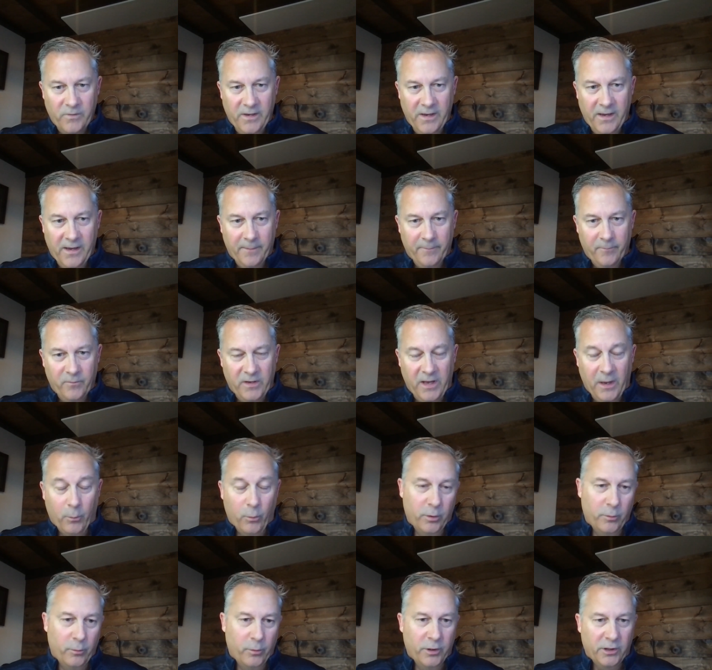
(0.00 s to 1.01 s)
Yeah,
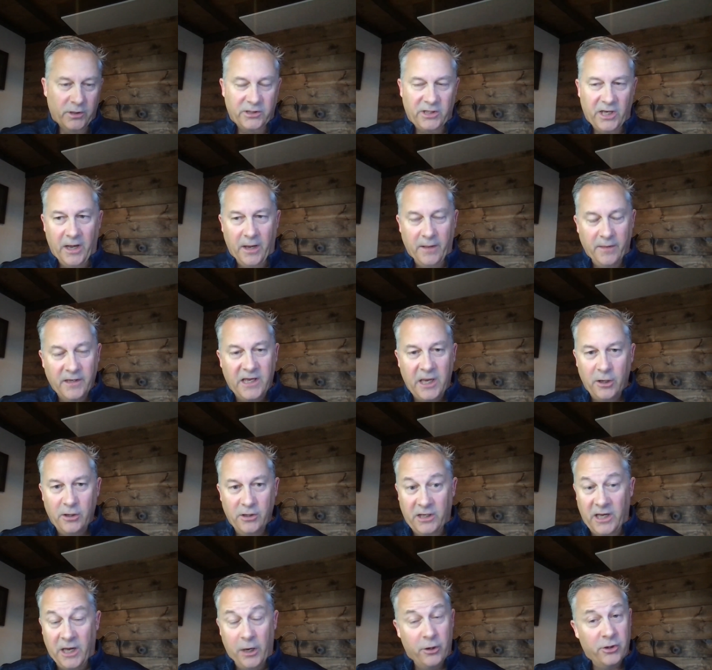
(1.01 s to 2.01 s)
we're excited, and the
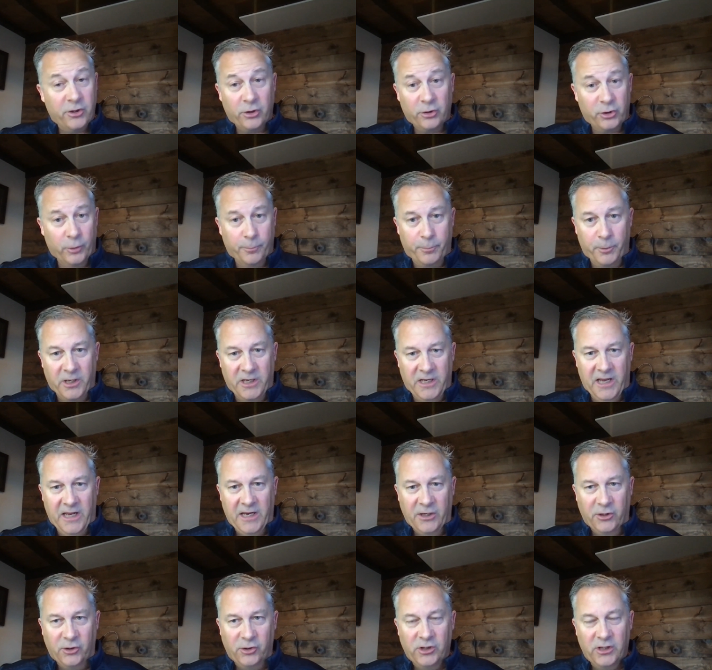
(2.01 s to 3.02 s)
carriers are super
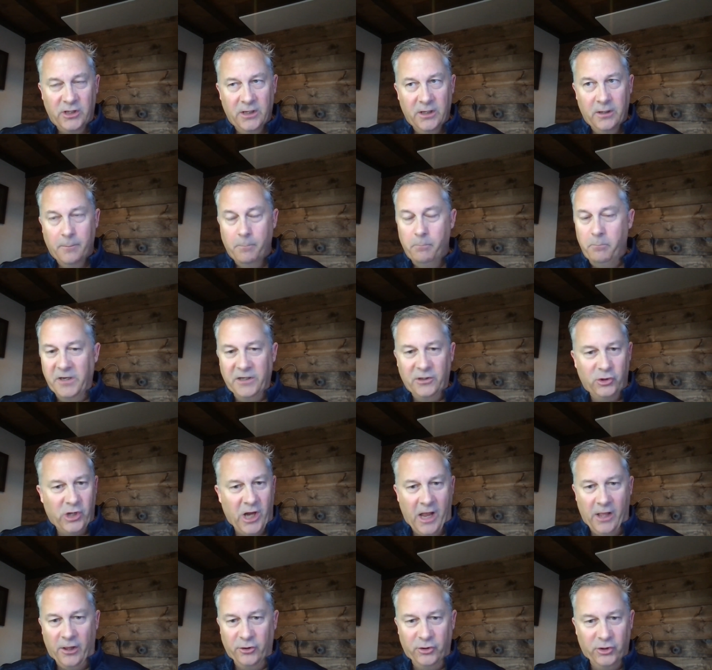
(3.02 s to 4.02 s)
engaged. Big
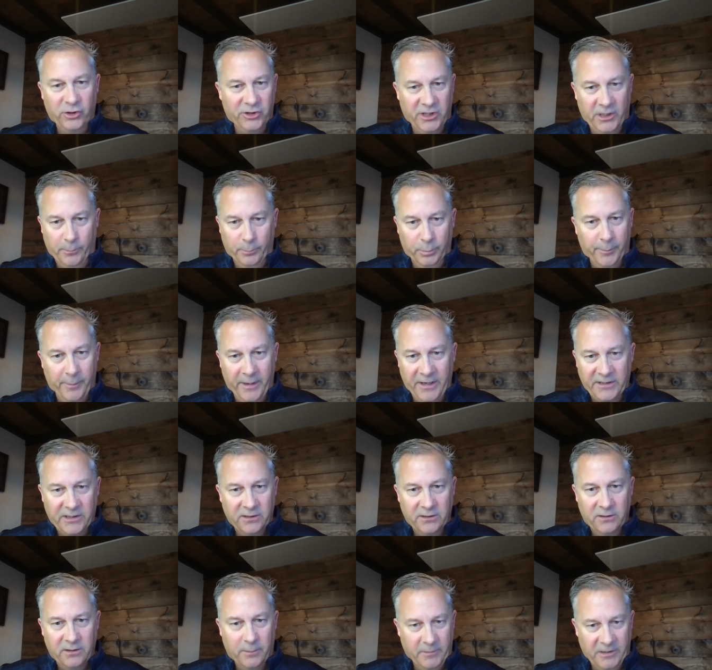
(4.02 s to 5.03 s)
challenges to implement
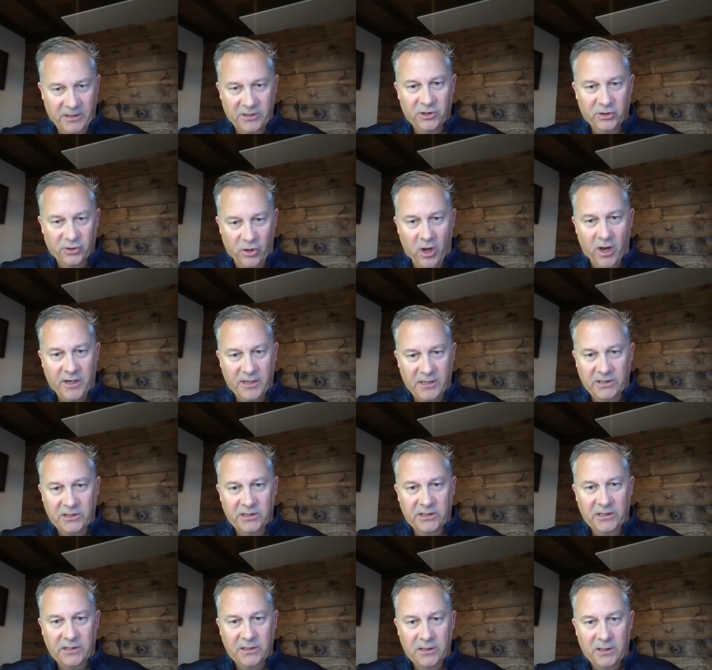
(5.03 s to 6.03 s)
it. I mean, this is not
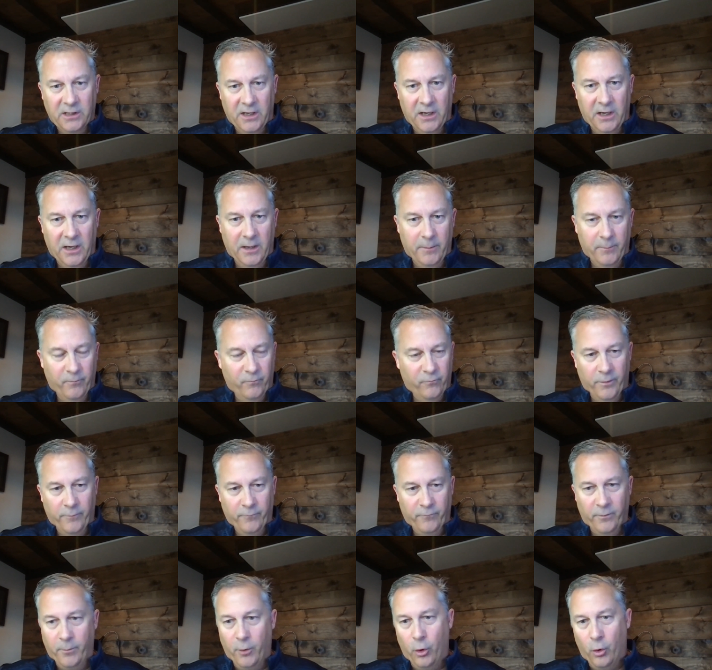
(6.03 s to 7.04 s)
easy from
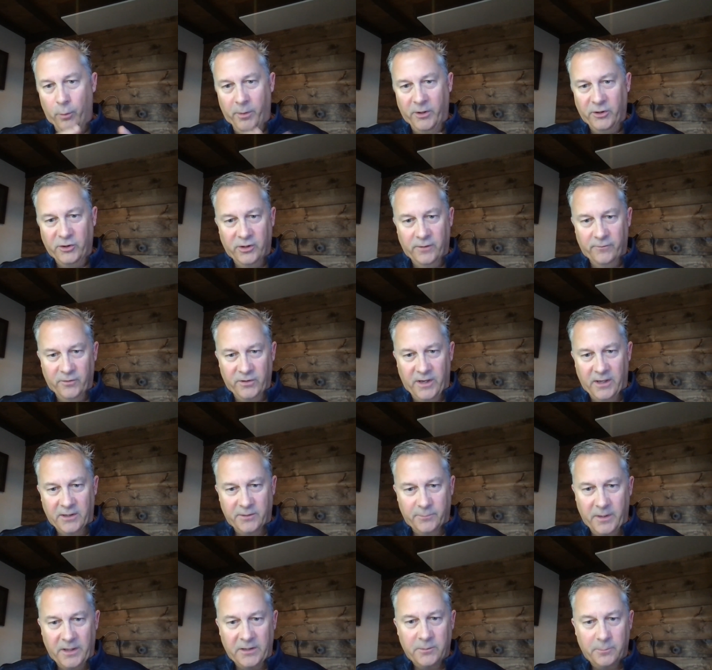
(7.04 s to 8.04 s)
a whole bunch of different
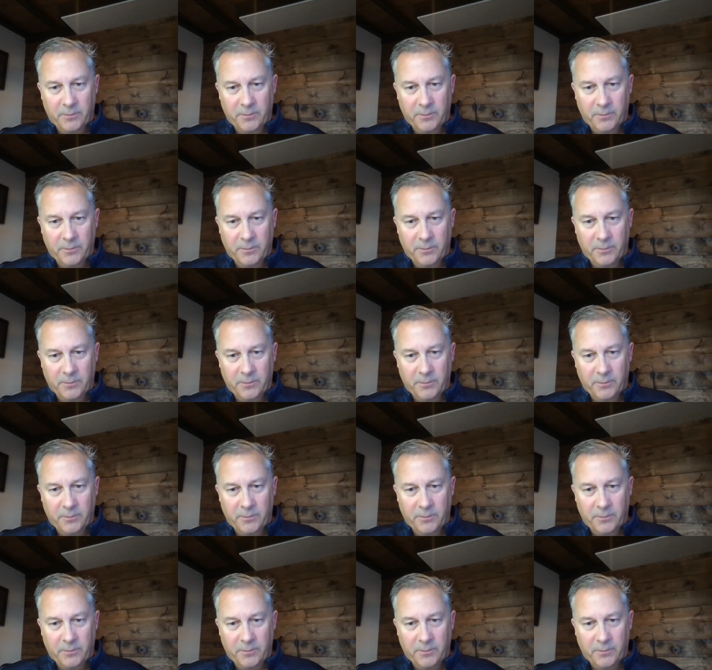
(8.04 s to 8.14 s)
aspects.